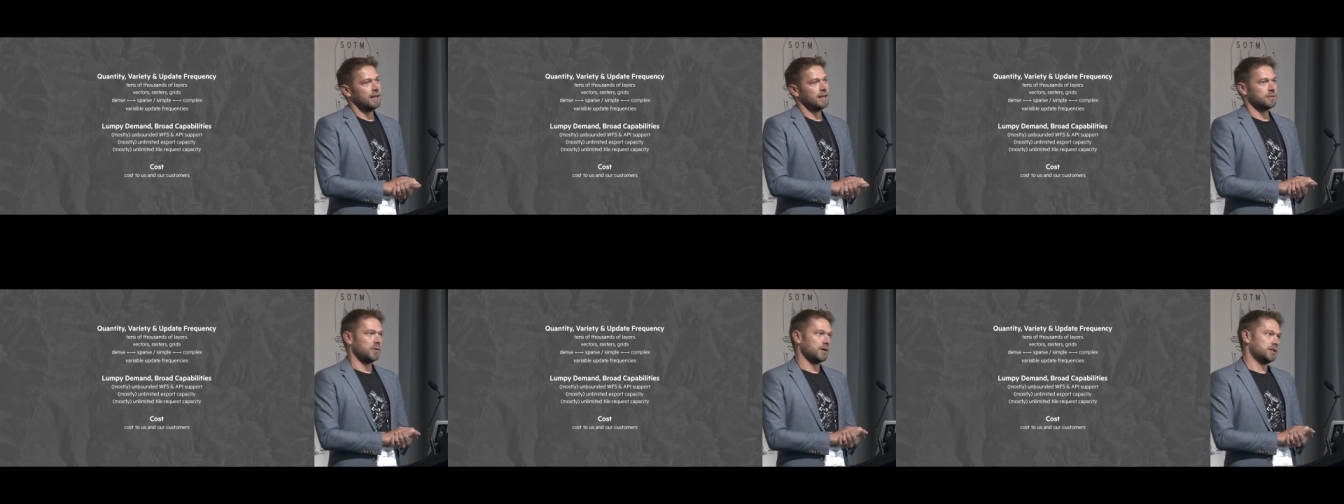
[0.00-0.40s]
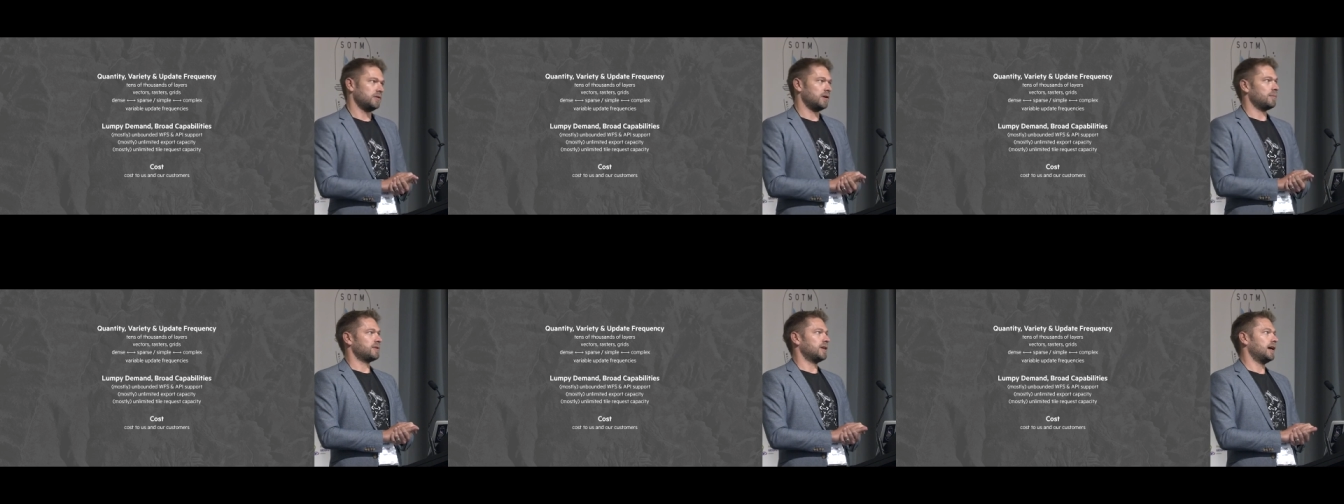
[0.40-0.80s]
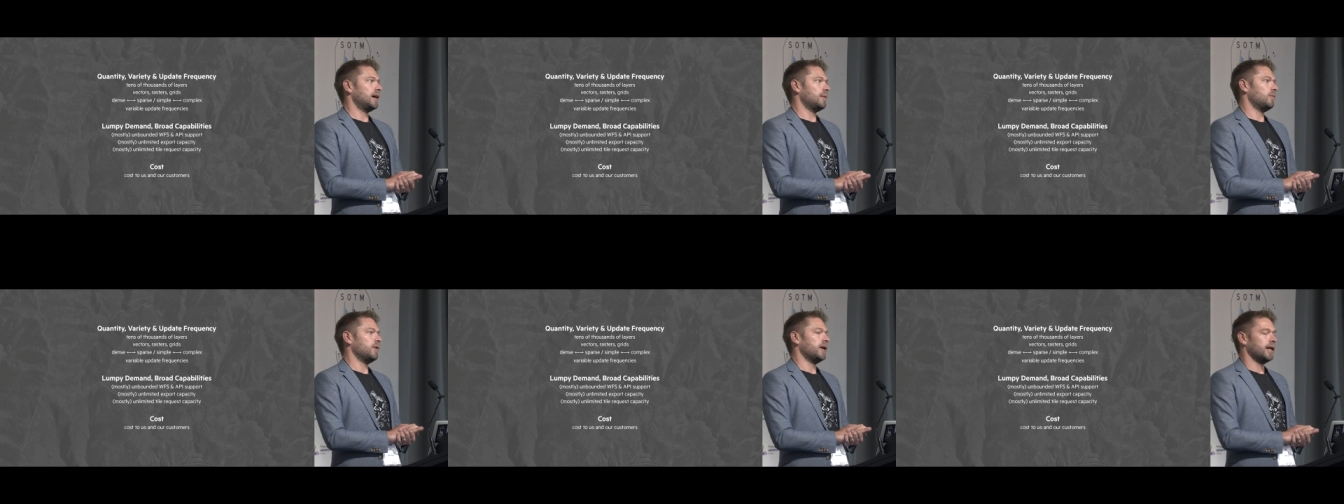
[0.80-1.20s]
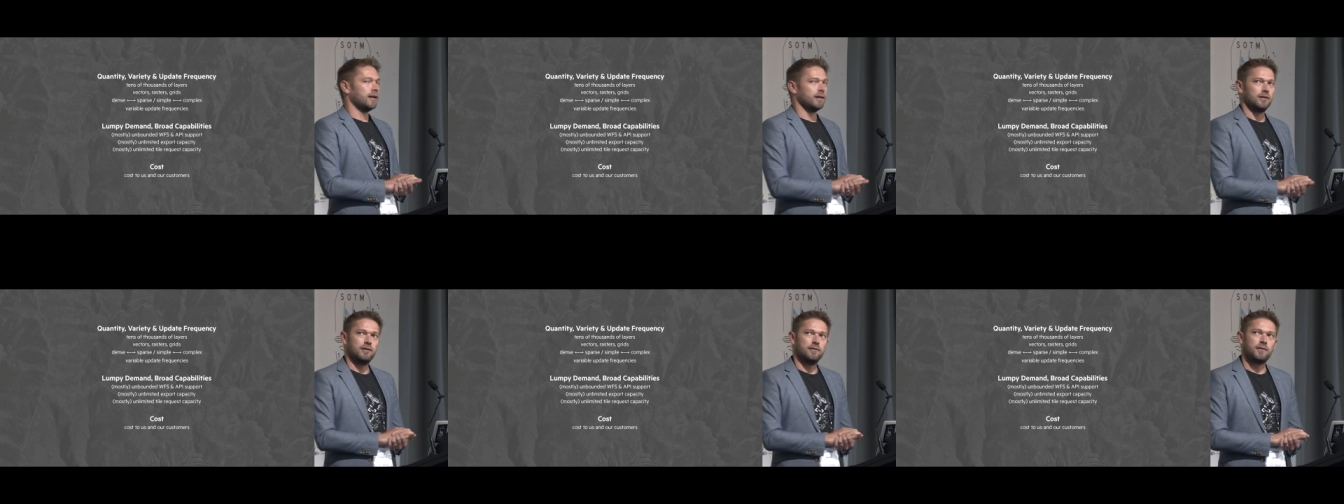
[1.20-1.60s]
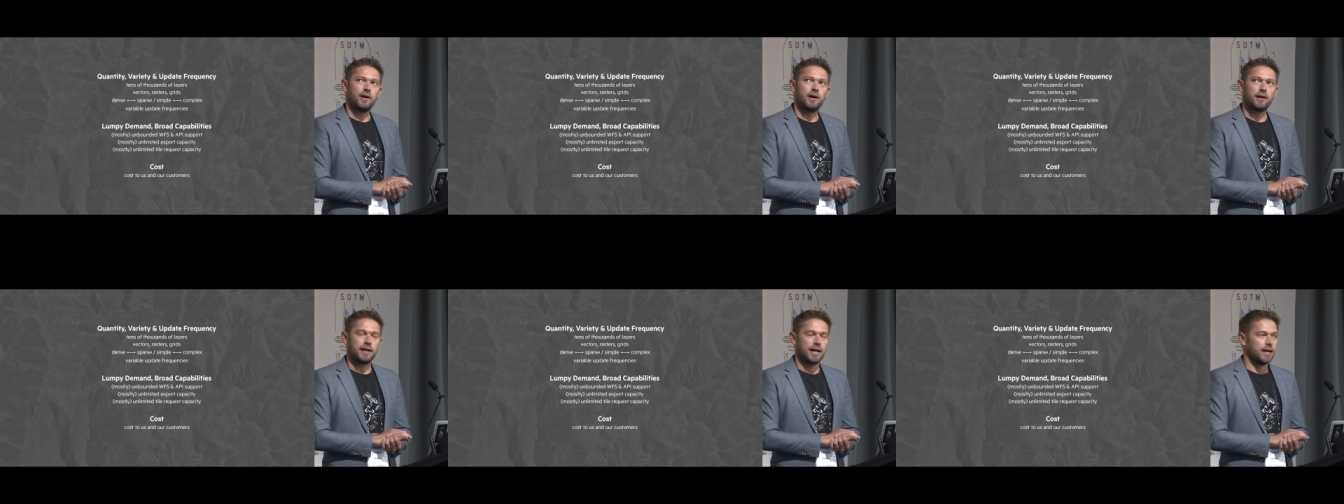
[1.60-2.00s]
it's what's your uptime when you've
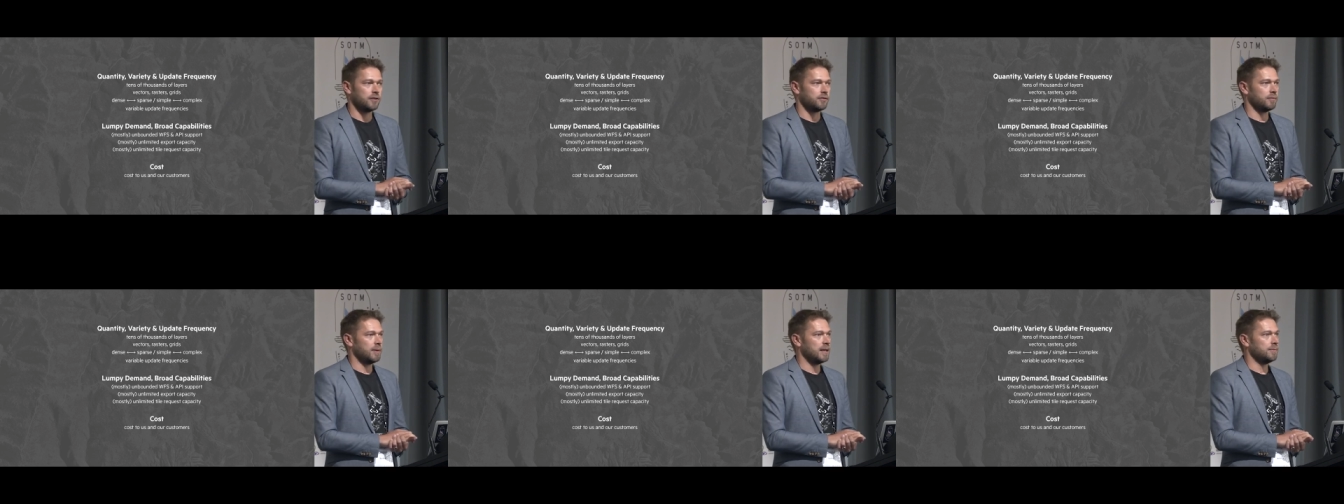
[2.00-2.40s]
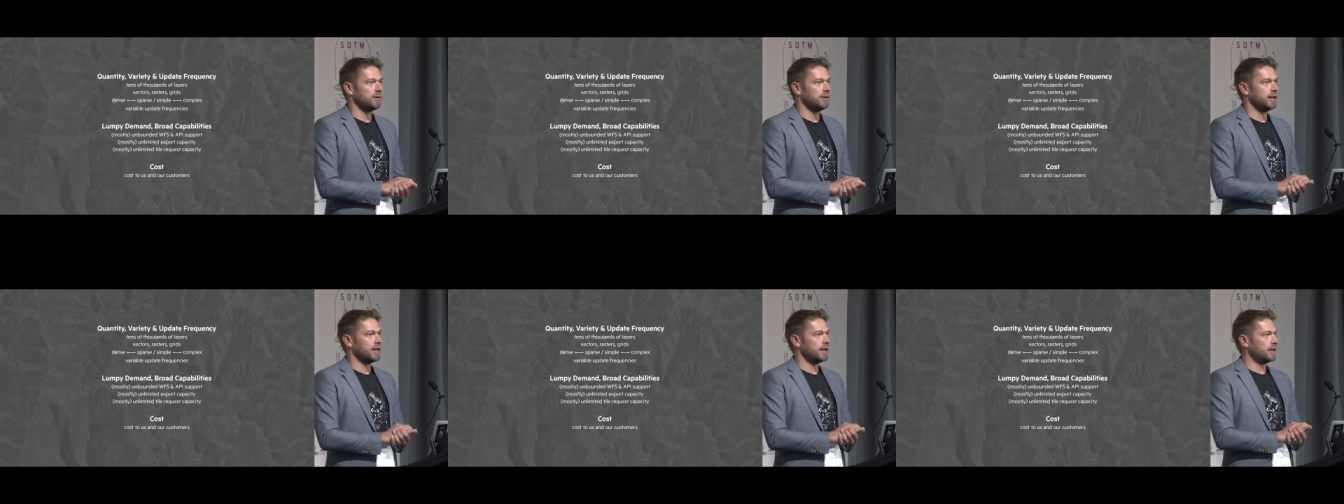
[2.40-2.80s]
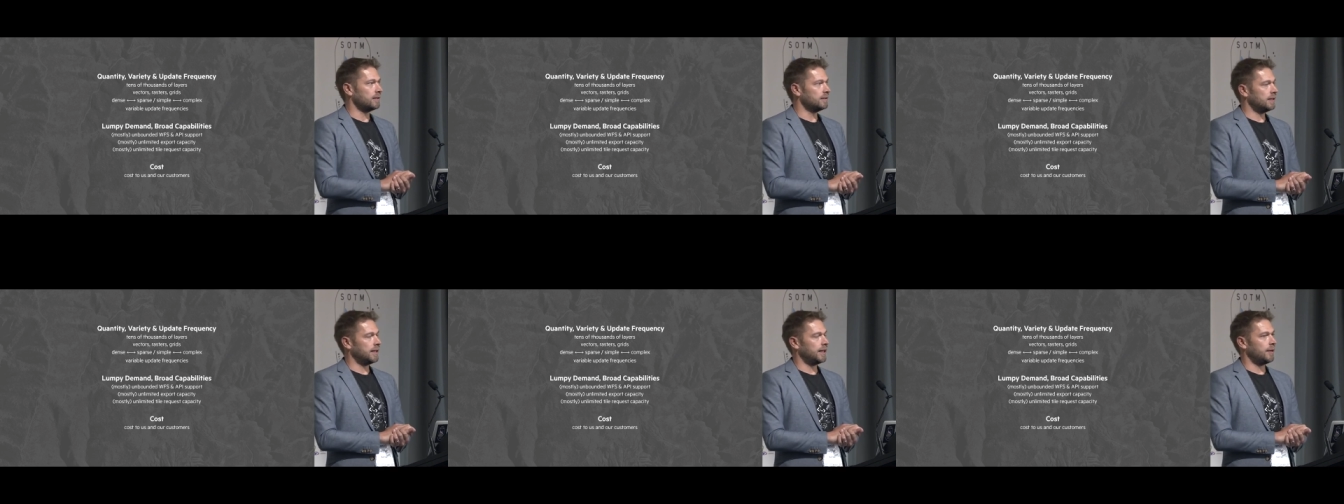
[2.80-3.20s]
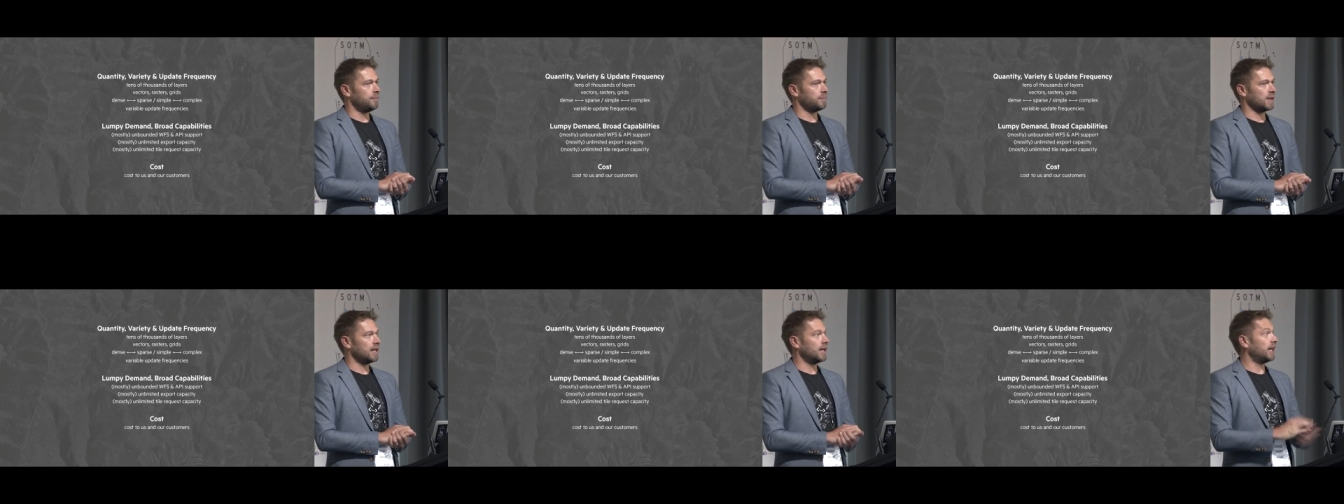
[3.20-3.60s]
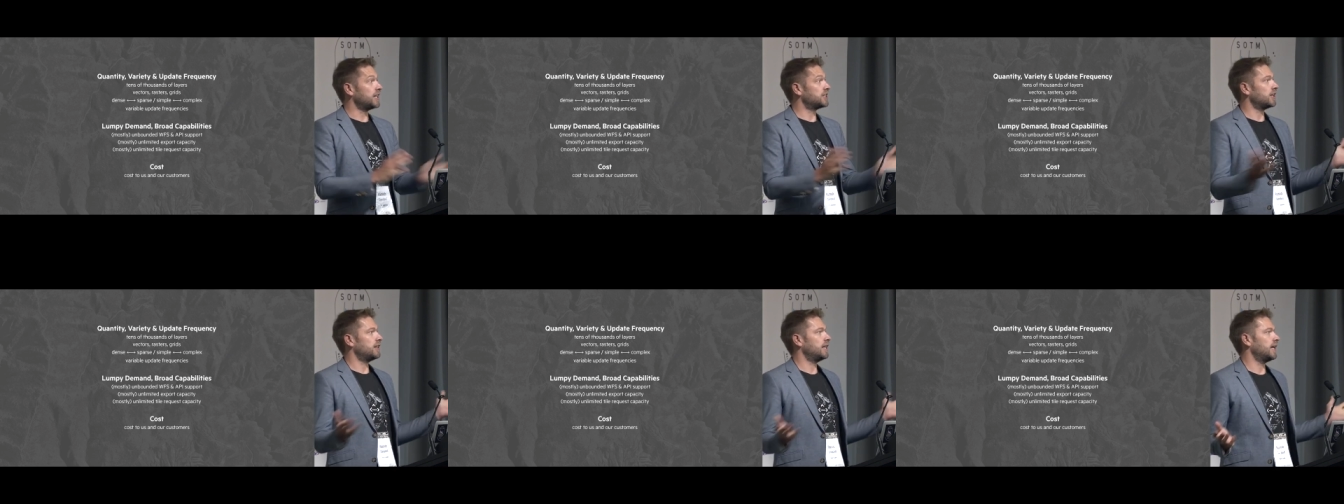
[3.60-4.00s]
got 100 people in a, um, in a
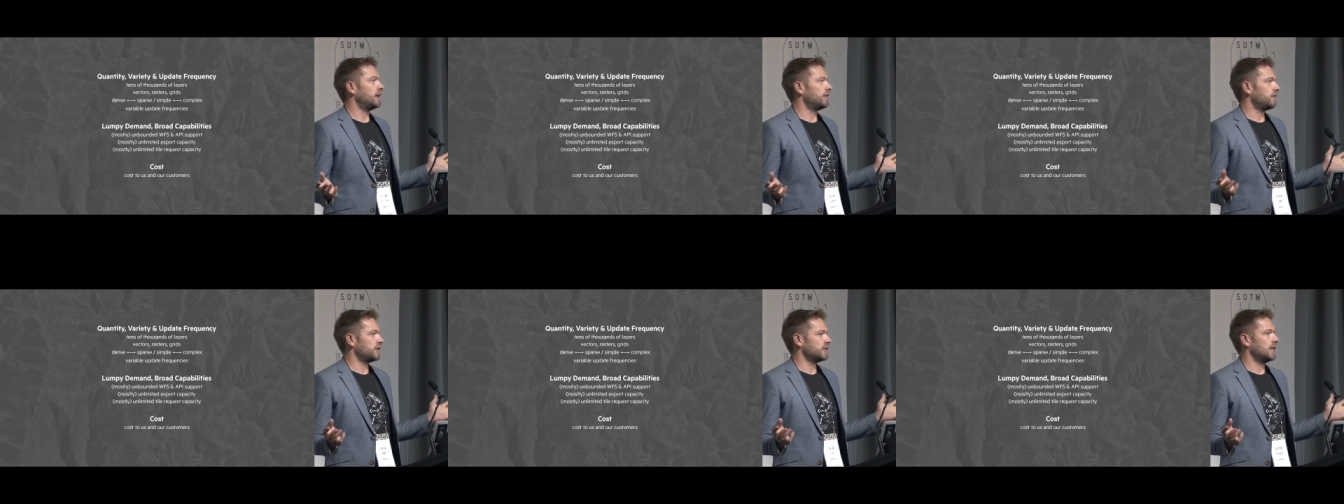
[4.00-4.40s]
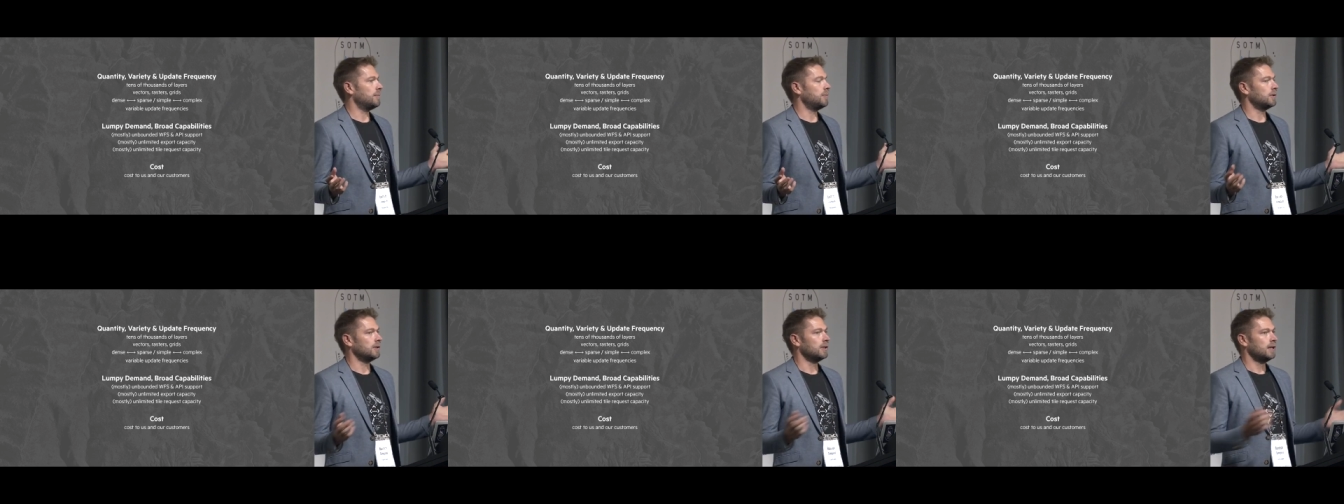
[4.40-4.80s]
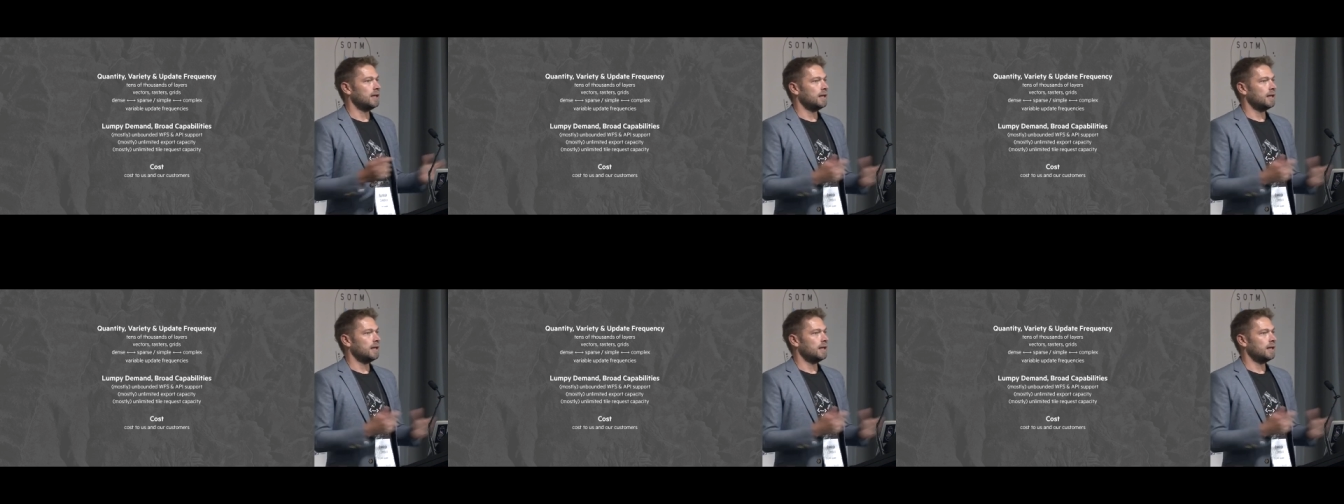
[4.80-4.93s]
lecture theatre, for example,